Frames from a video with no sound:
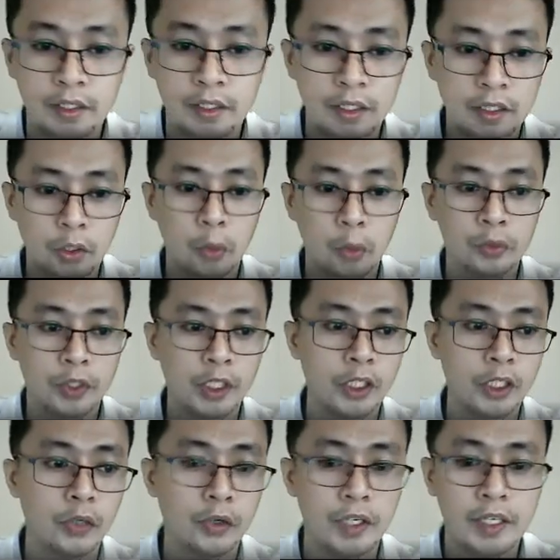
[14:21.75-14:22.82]
encoding
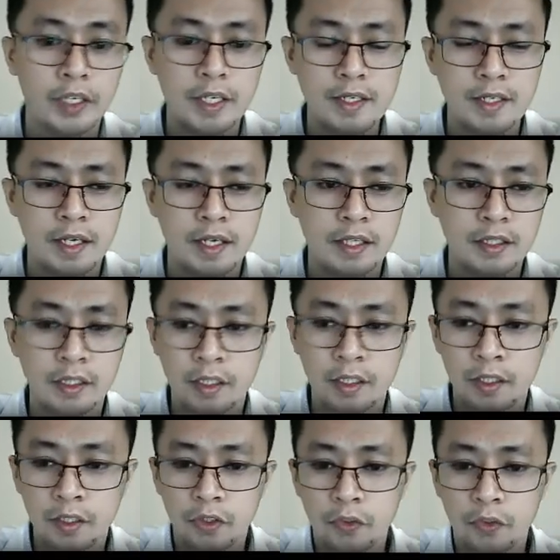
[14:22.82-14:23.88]
your data set
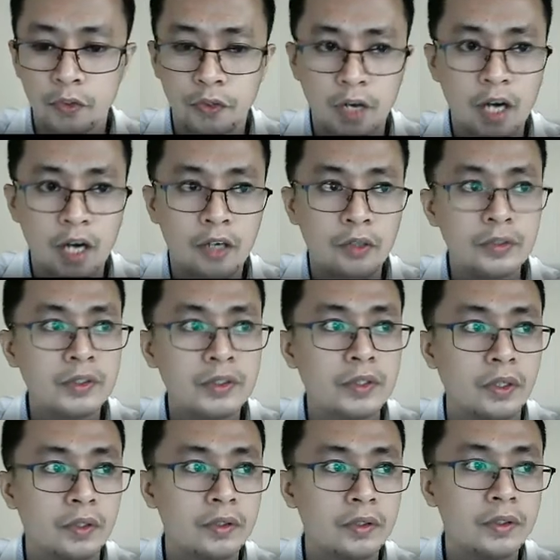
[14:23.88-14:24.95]
to your R
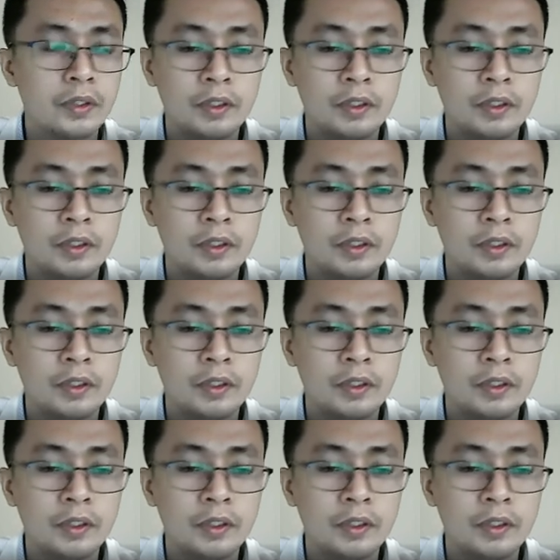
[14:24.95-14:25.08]
console,